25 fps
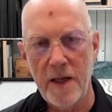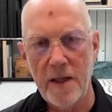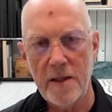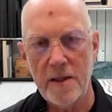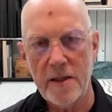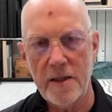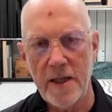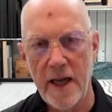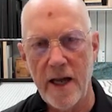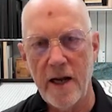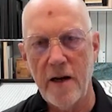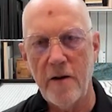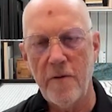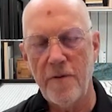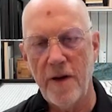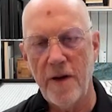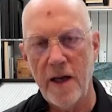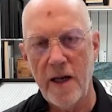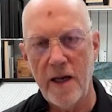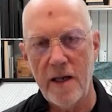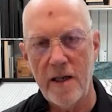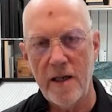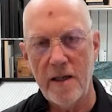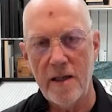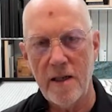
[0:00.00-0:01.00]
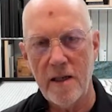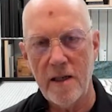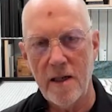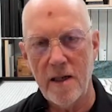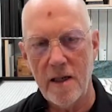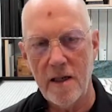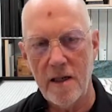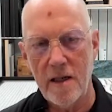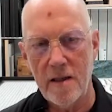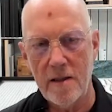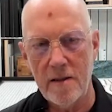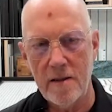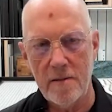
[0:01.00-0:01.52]
in Santa Fe,
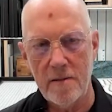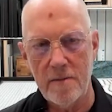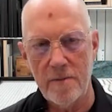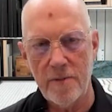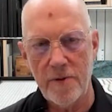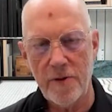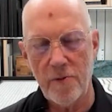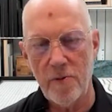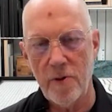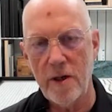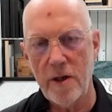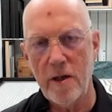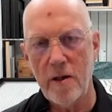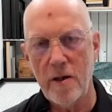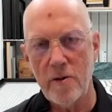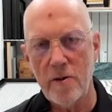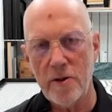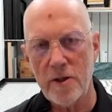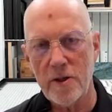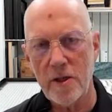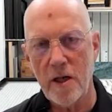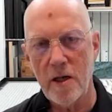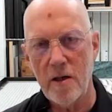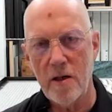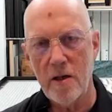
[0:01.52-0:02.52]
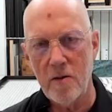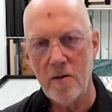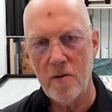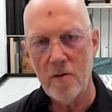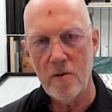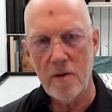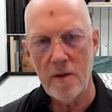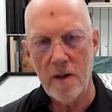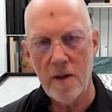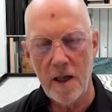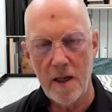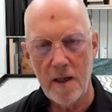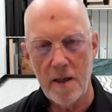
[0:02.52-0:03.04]
3 years
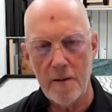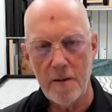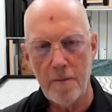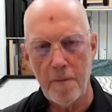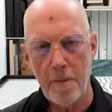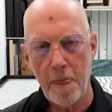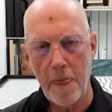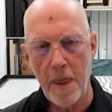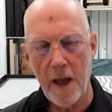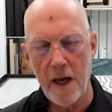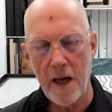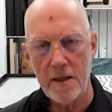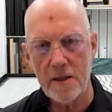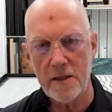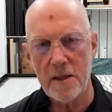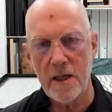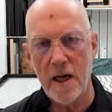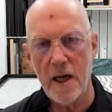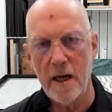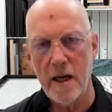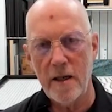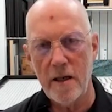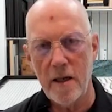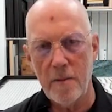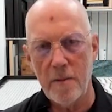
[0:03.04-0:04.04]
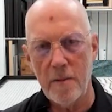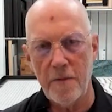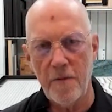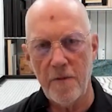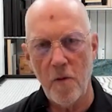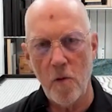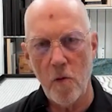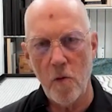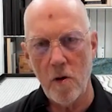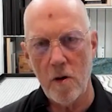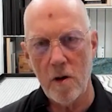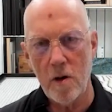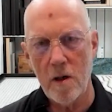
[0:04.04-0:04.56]
ago, I signed up
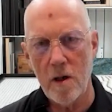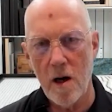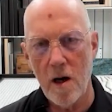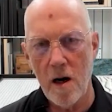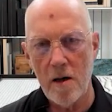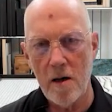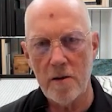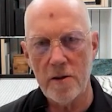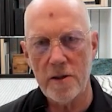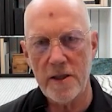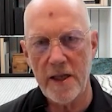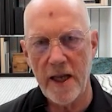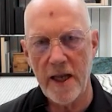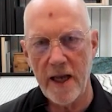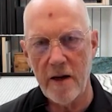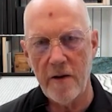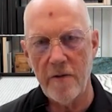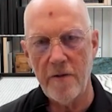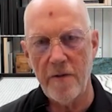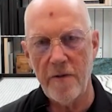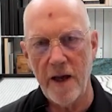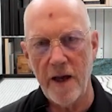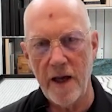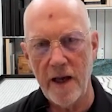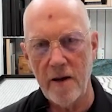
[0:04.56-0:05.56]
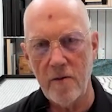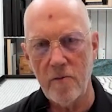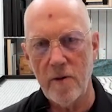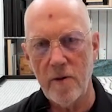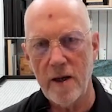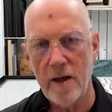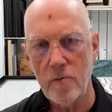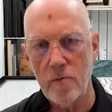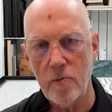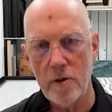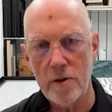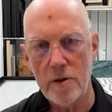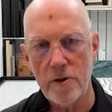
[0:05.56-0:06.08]
for Art Santa Fe,
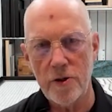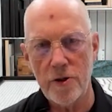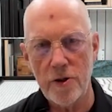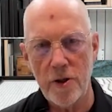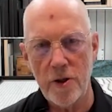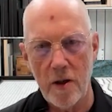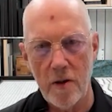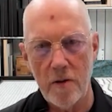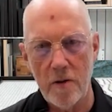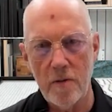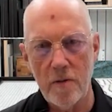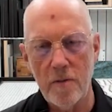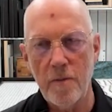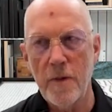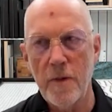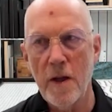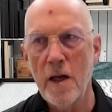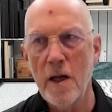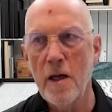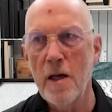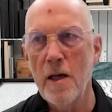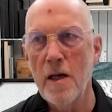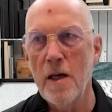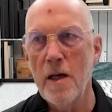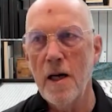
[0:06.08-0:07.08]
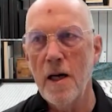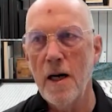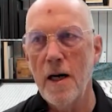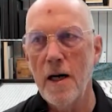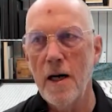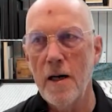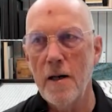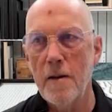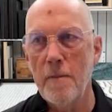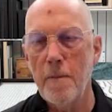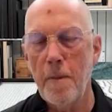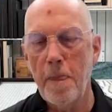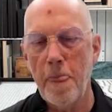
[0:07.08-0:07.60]
Redwood show,
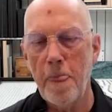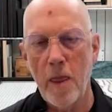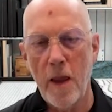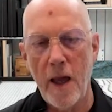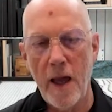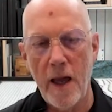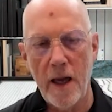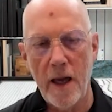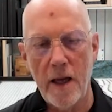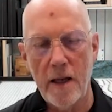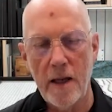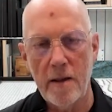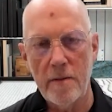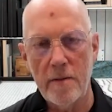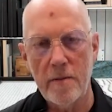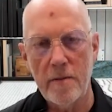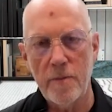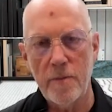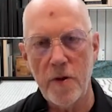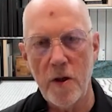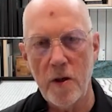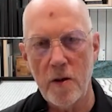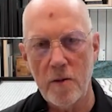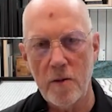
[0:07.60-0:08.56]
and